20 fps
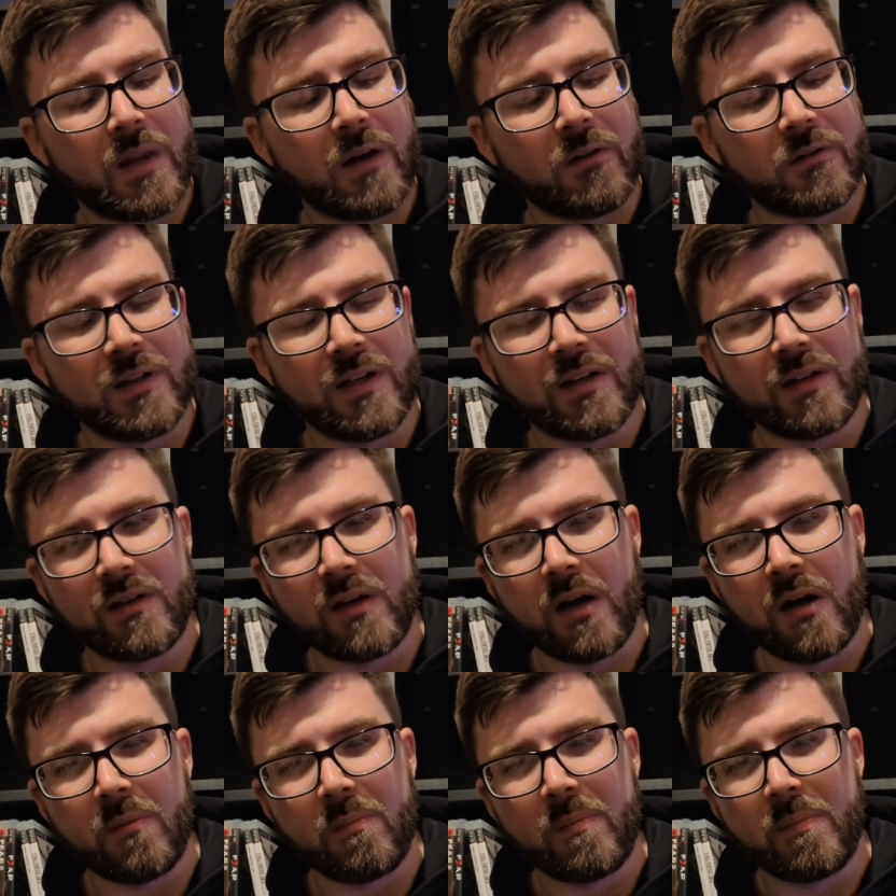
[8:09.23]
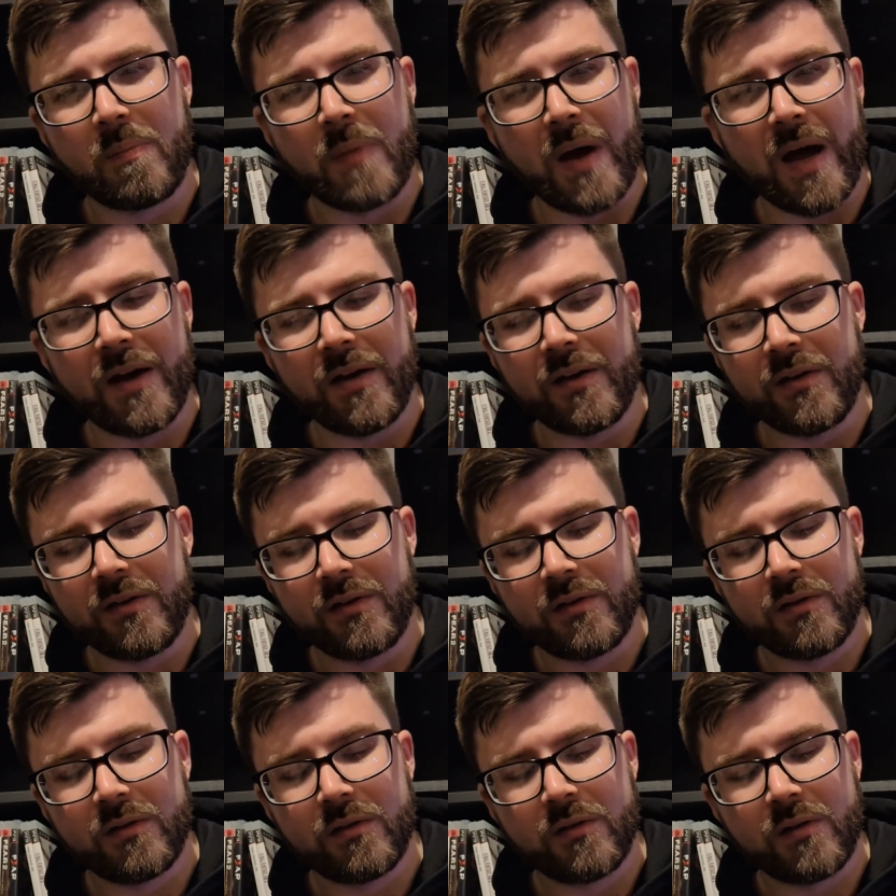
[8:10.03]
Obviously it got battered.
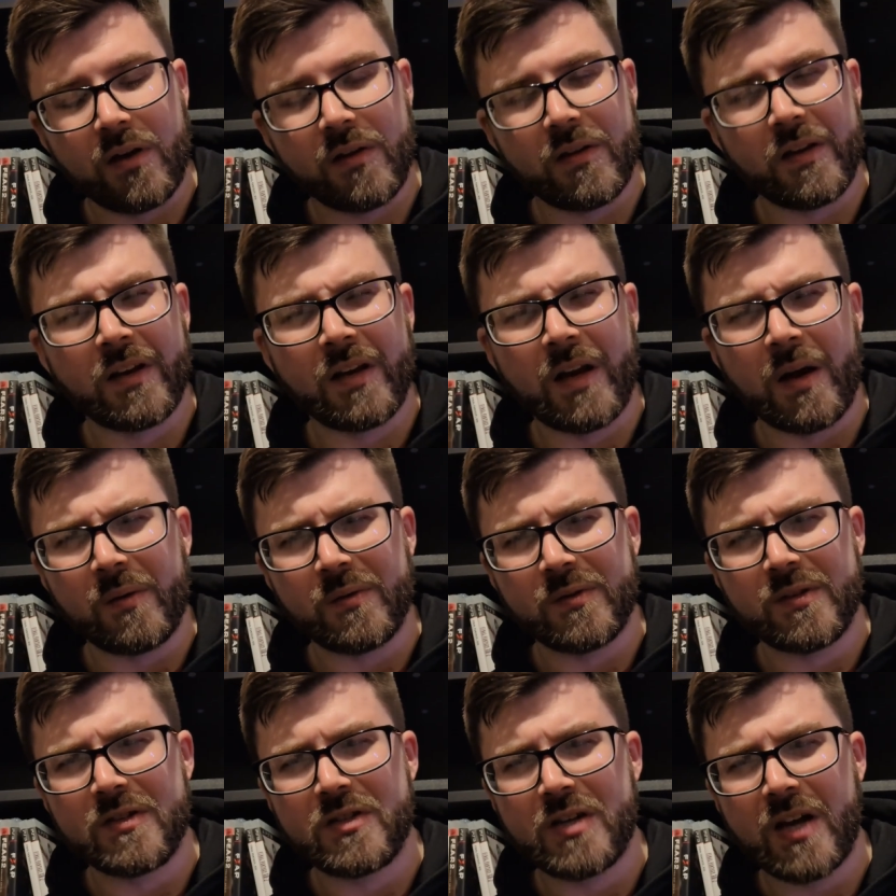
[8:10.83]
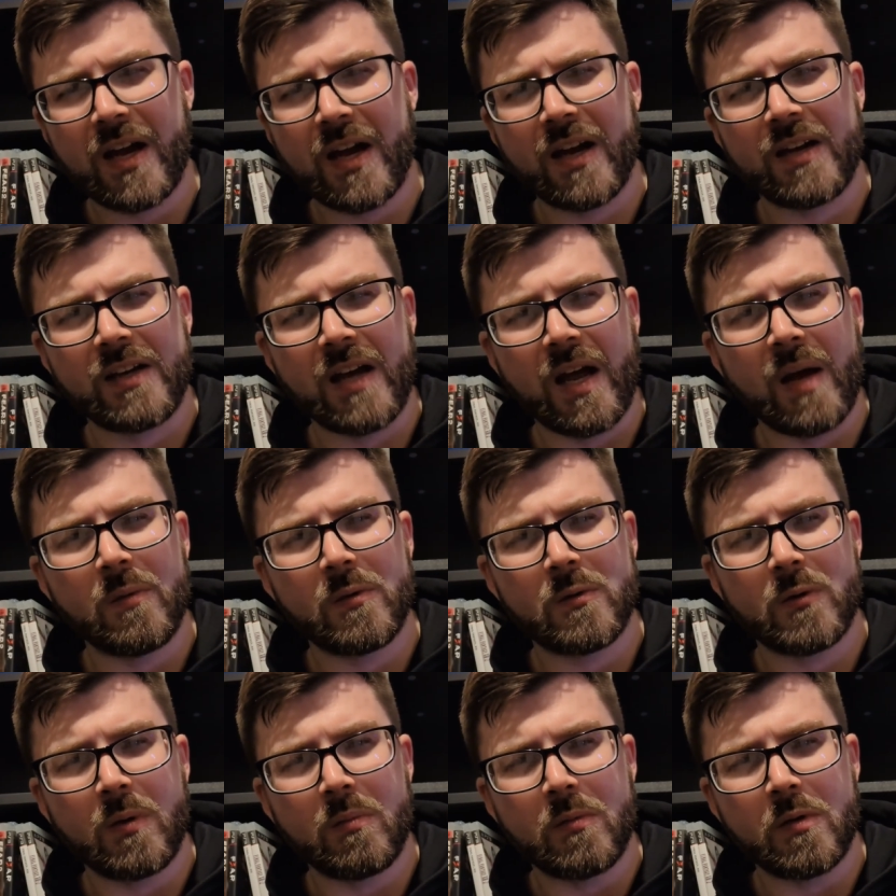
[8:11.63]
I think that was a shared
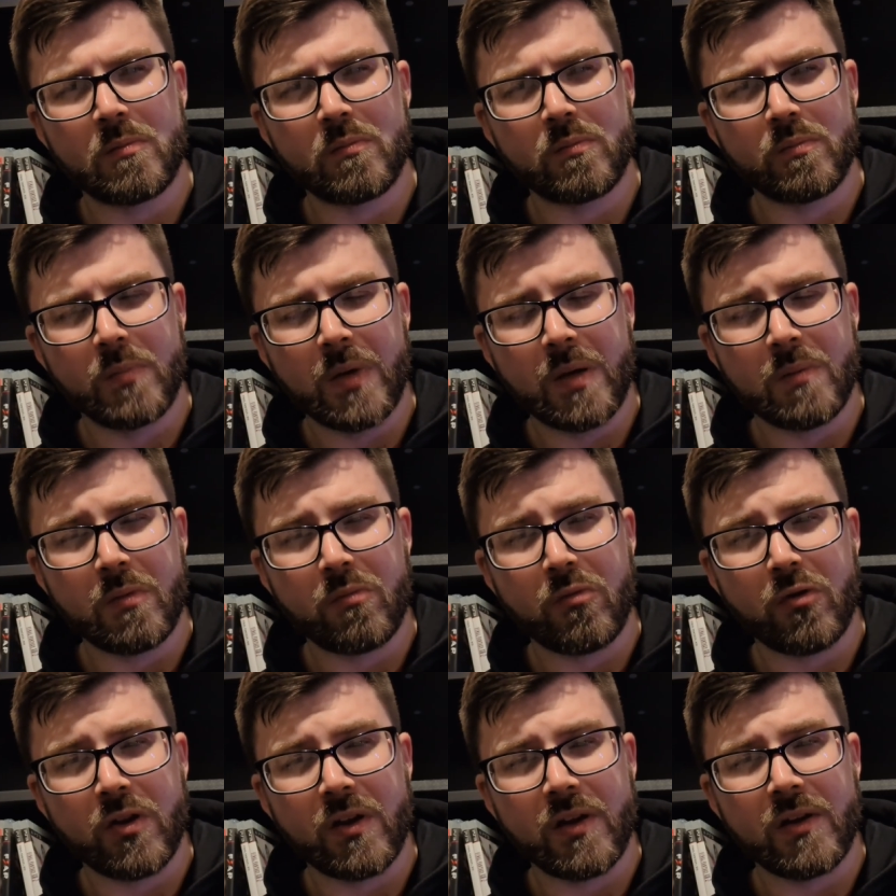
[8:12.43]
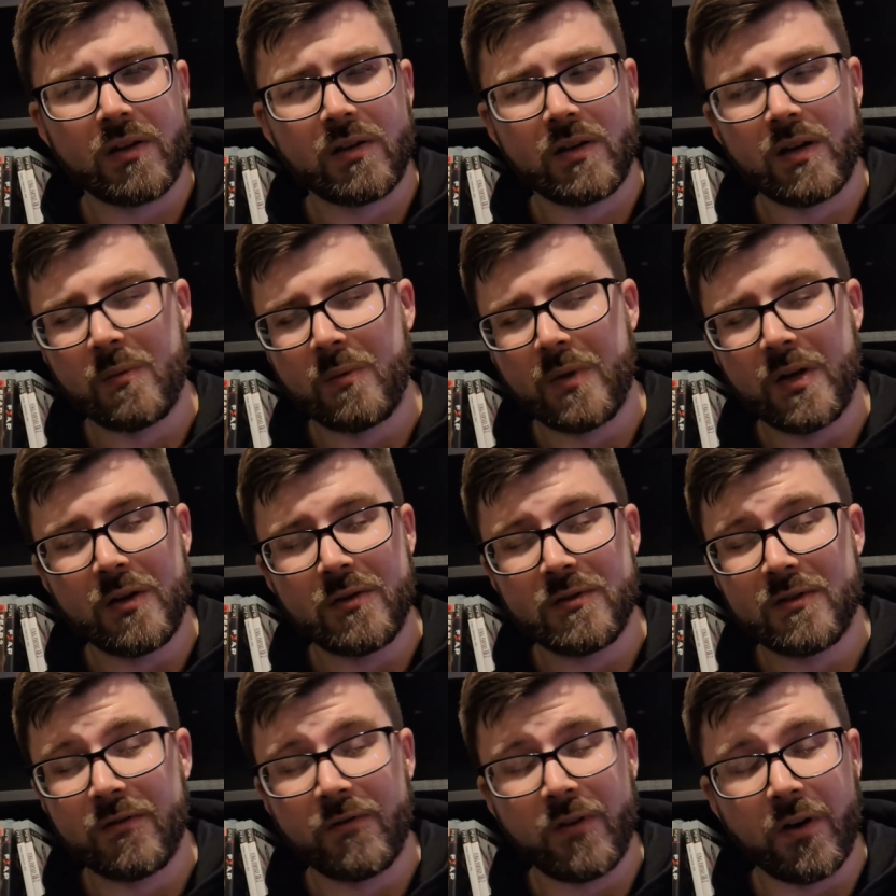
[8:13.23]
game between me and my brother, and we
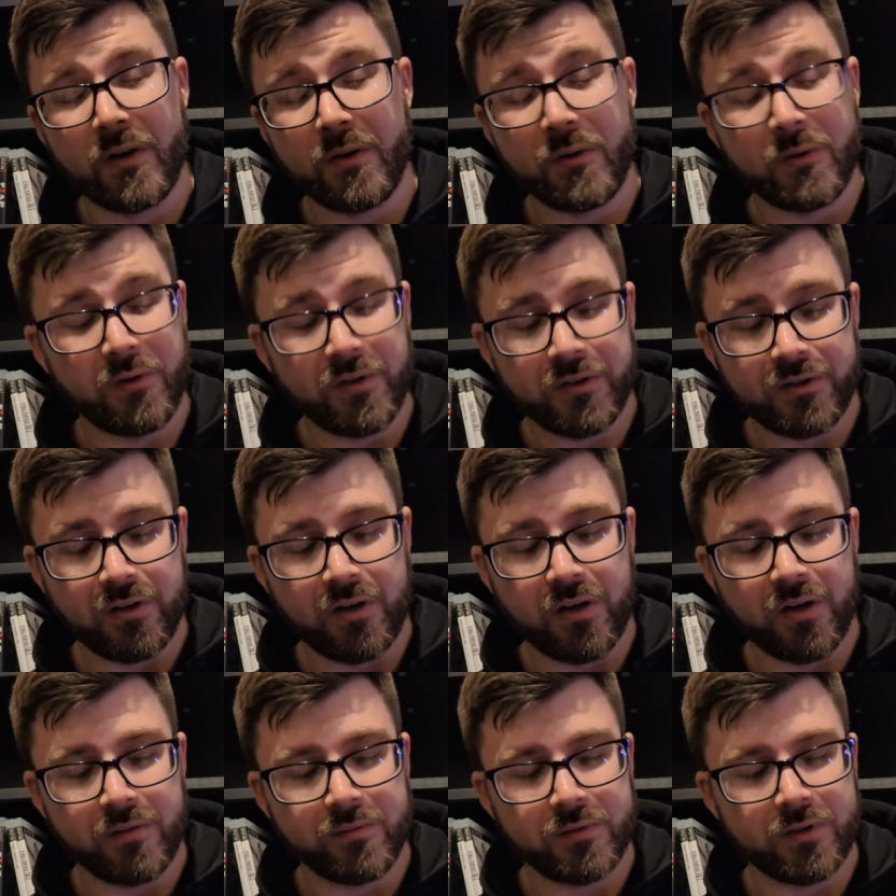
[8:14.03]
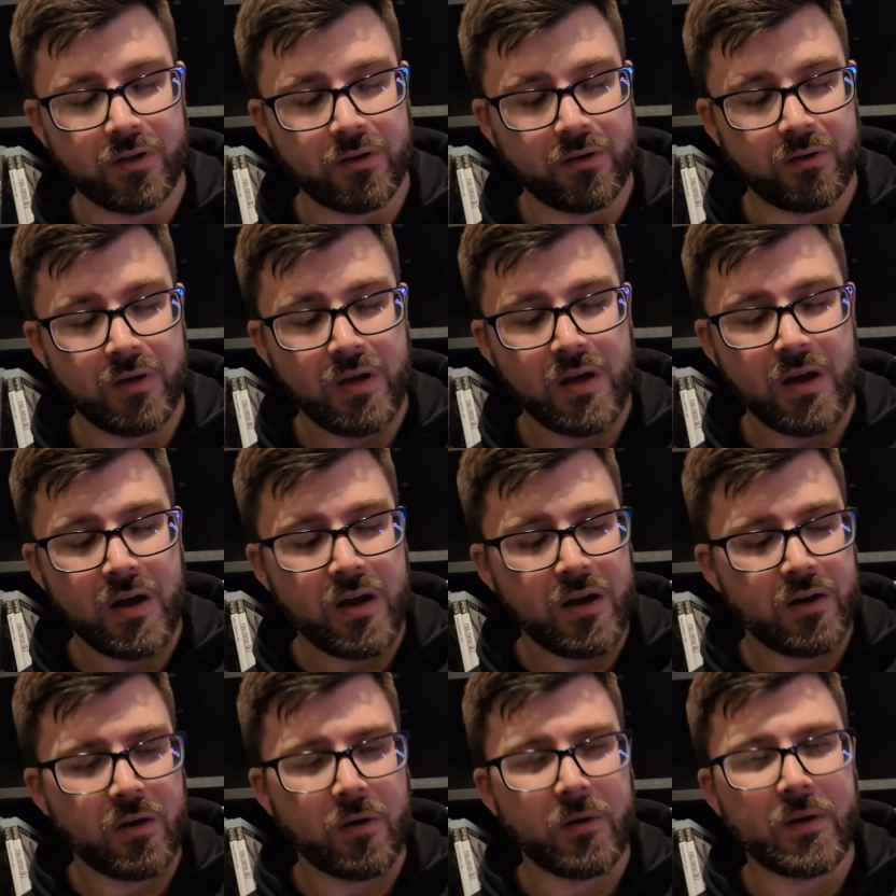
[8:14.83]
used to fight all the time, so
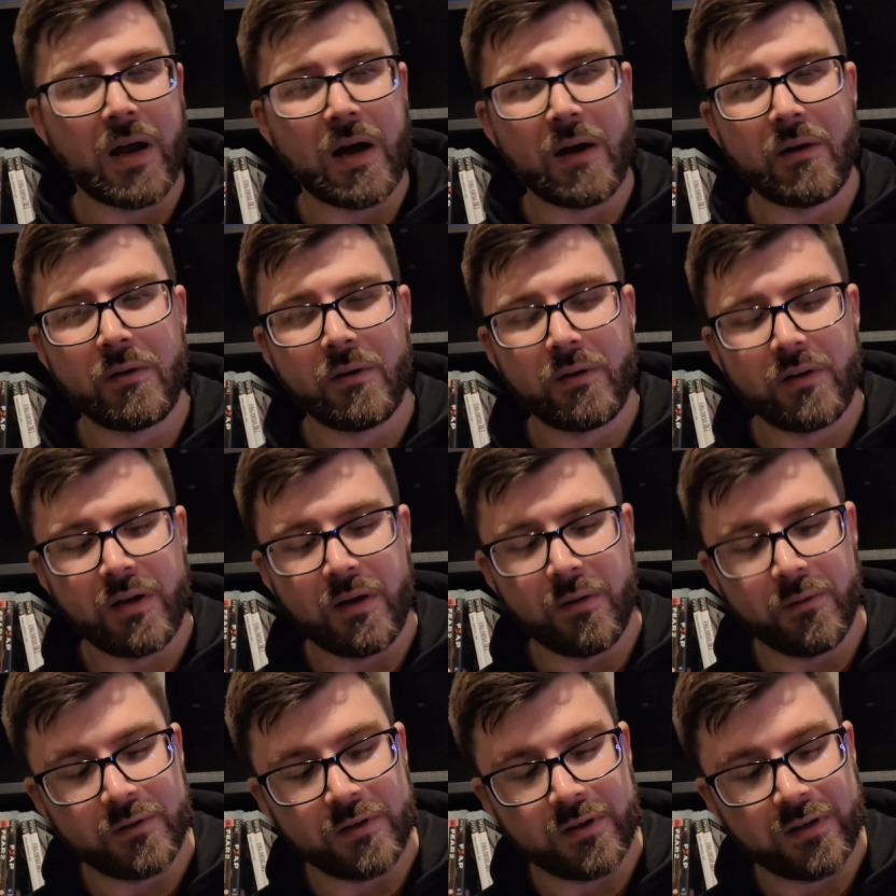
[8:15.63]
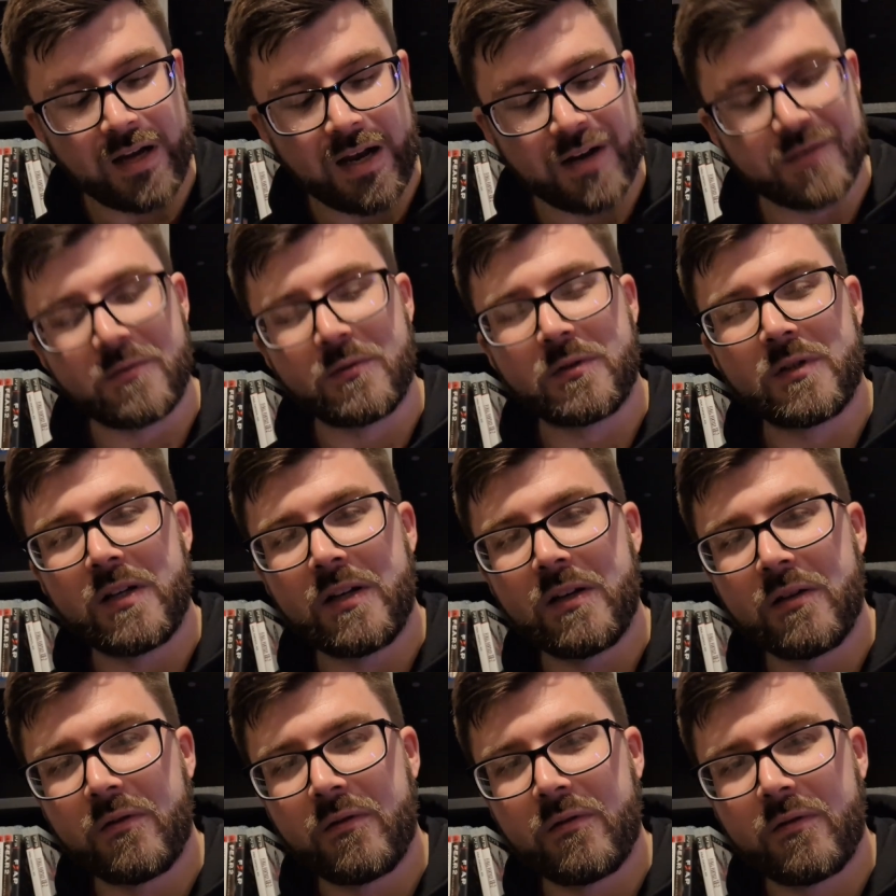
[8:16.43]
no doubt it was a
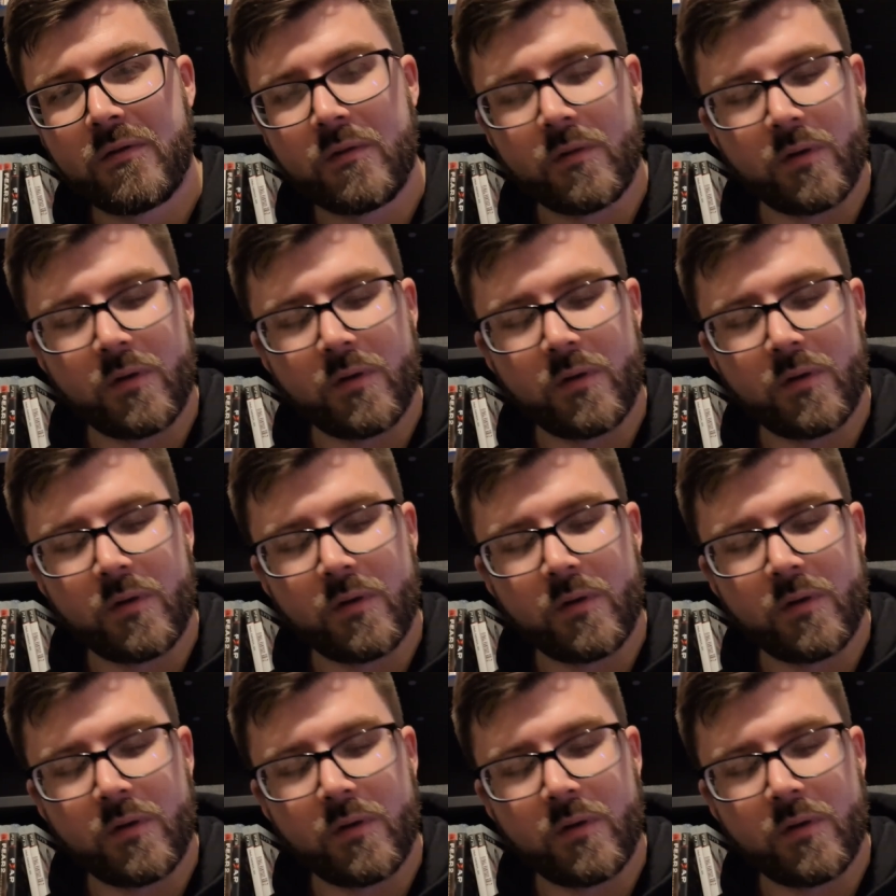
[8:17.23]
casualty of